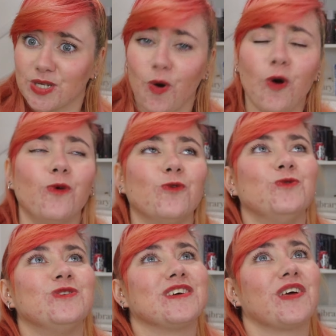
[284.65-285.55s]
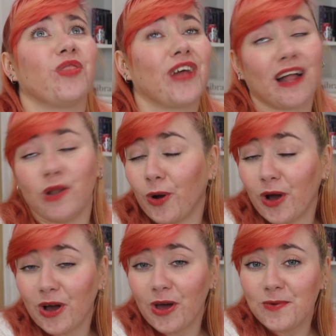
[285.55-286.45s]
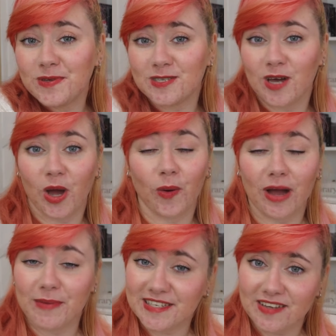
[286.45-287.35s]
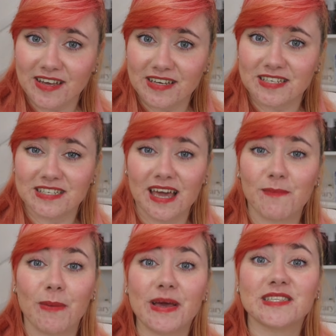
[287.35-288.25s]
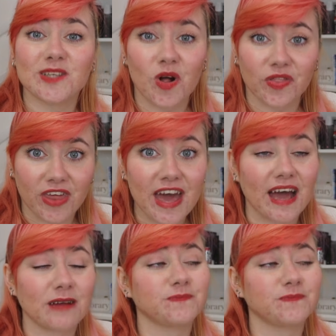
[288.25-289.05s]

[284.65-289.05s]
called that long ago, so I'm excited to get my mitts on that.